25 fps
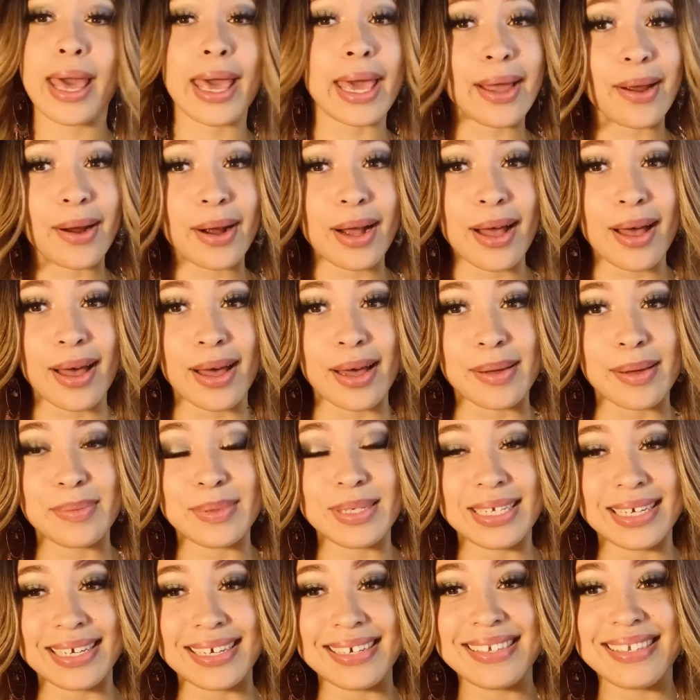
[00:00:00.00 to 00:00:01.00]
HeraHub
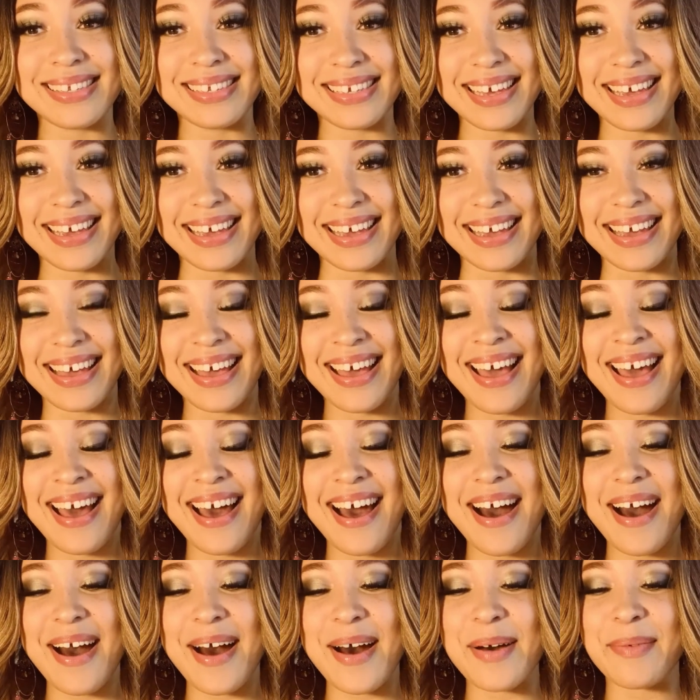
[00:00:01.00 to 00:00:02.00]
DC.
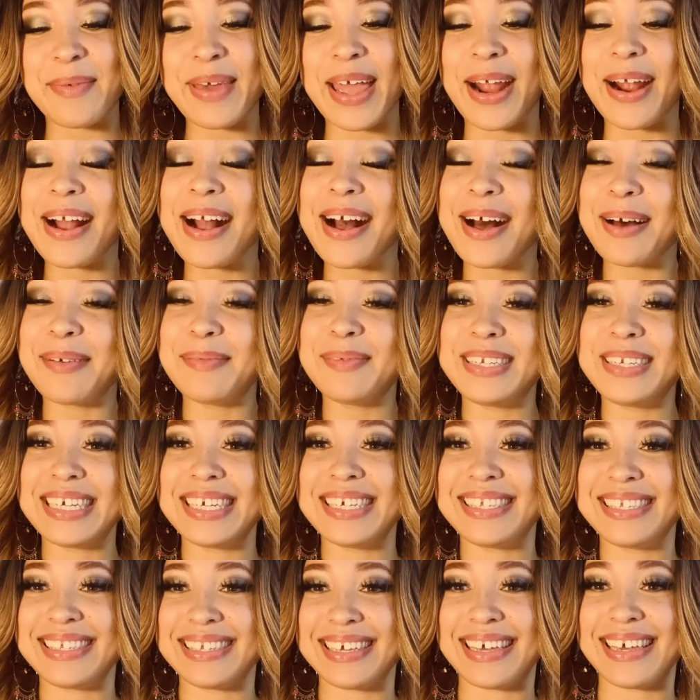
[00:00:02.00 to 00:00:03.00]
HeraHub
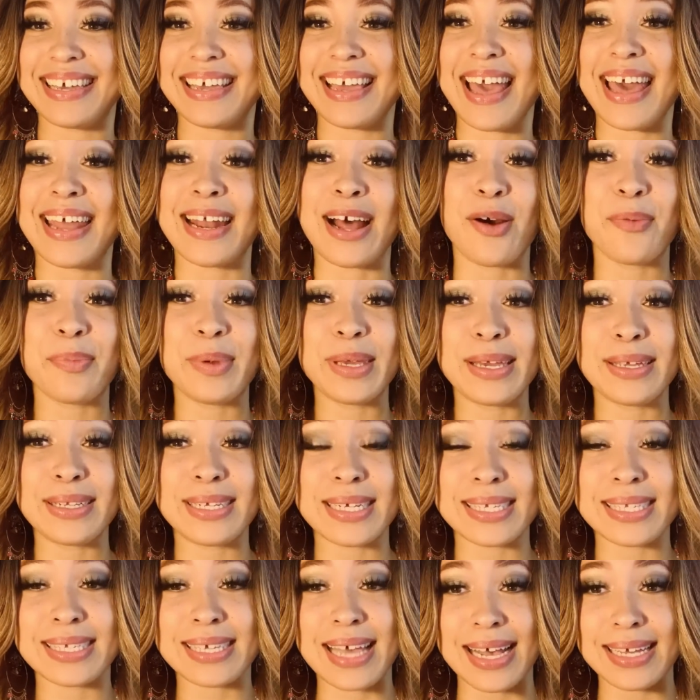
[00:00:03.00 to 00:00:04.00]
DC, and I'll be
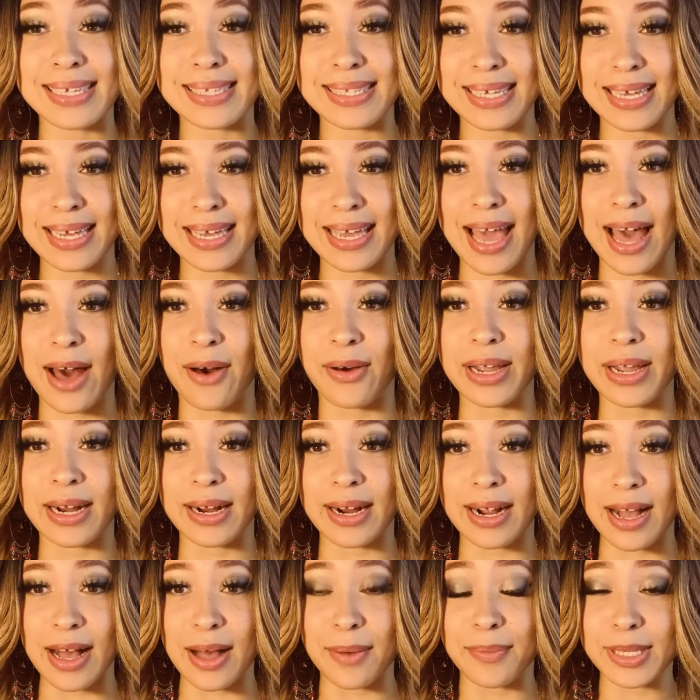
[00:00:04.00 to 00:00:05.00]
discussing how
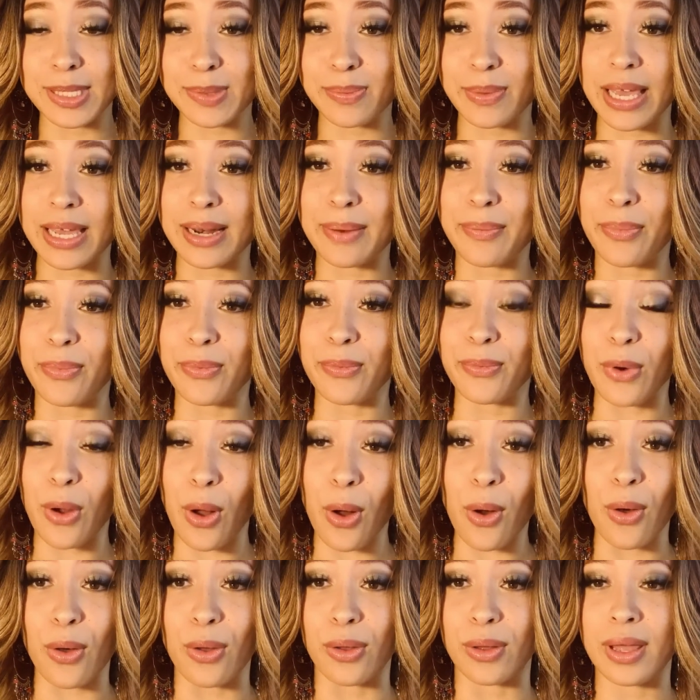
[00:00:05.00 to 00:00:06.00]
HeraHub has played a
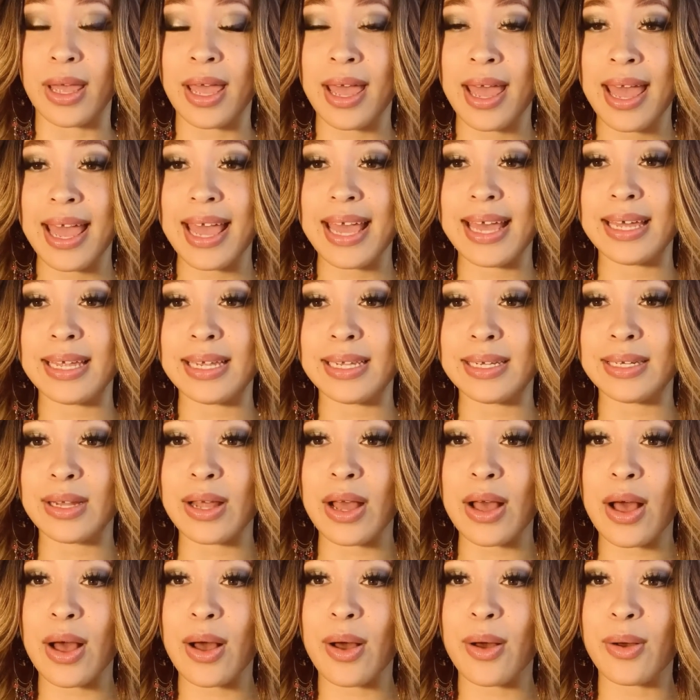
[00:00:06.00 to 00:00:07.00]
role in
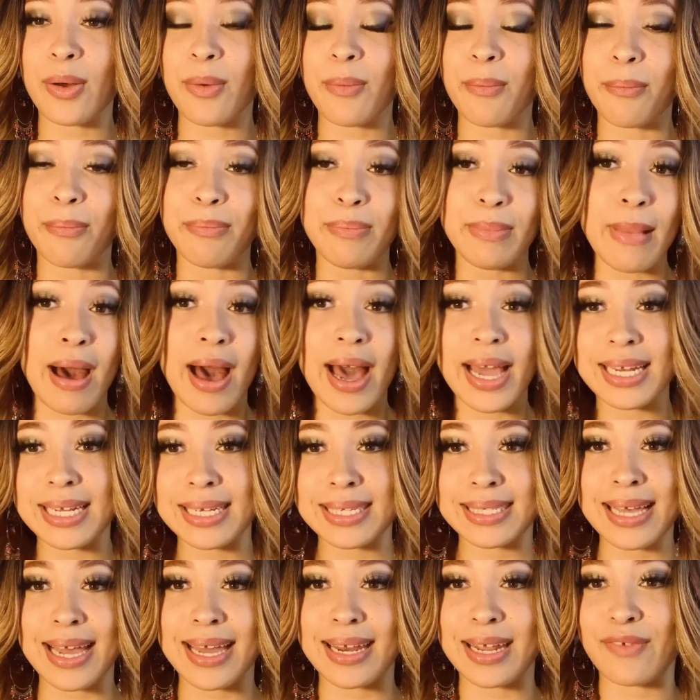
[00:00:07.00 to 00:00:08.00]
my
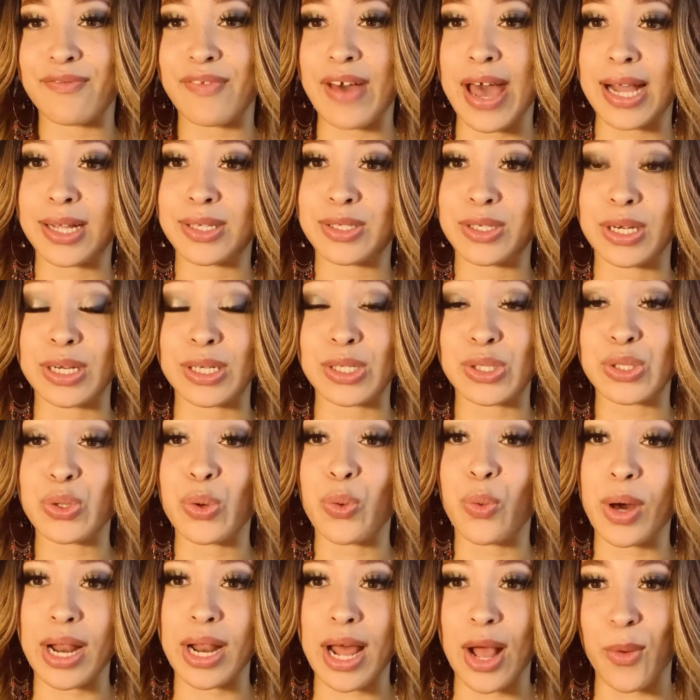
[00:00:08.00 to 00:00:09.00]
deciding factor as to
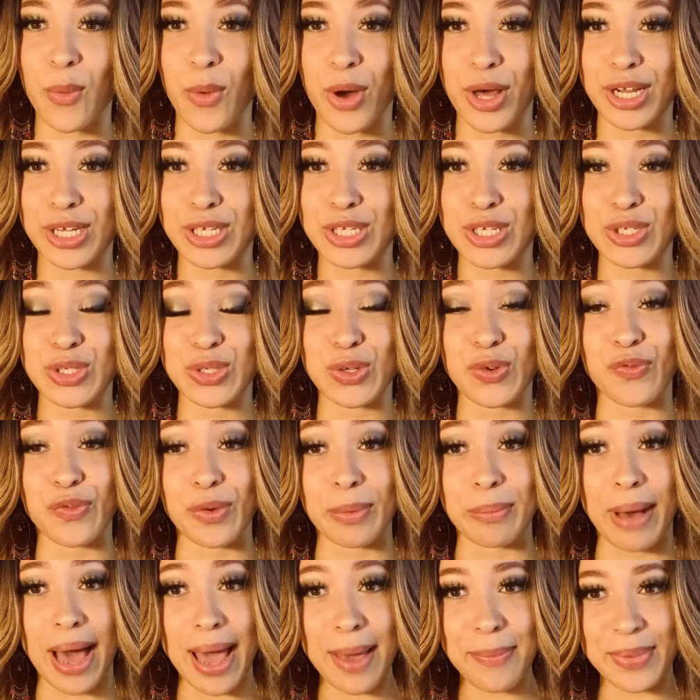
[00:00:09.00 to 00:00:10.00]
what I wanted to do for
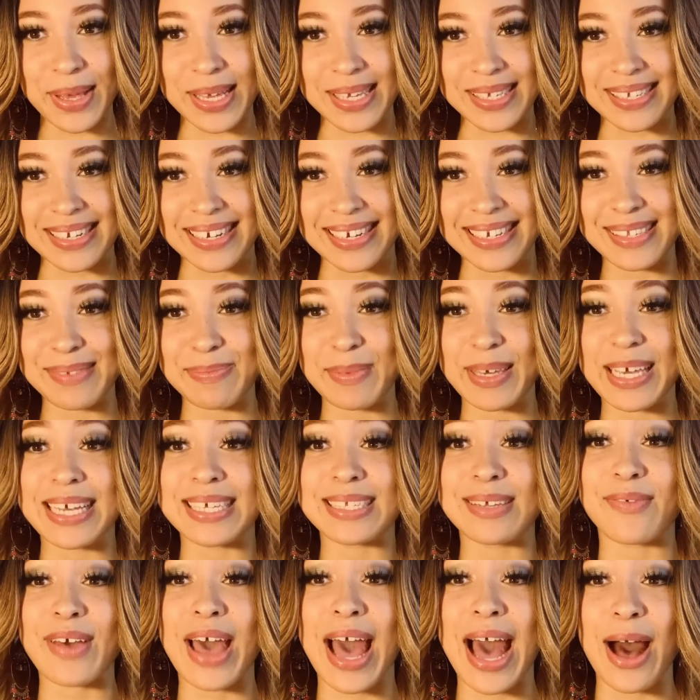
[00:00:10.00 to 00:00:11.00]
my business because
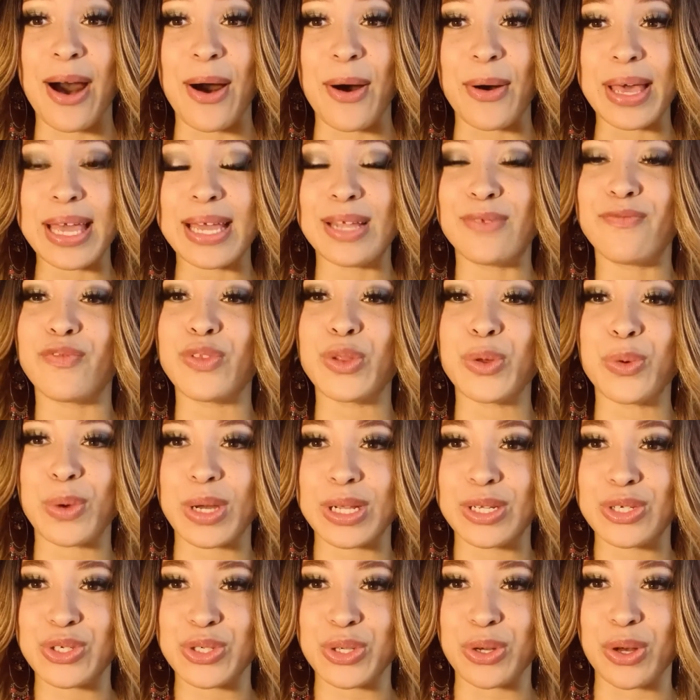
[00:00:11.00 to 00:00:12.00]
of how
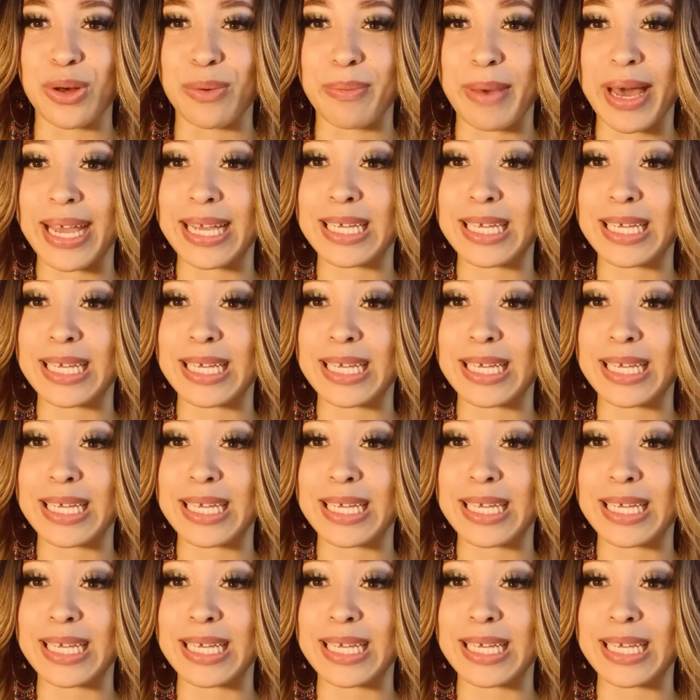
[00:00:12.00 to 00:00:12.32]
influential my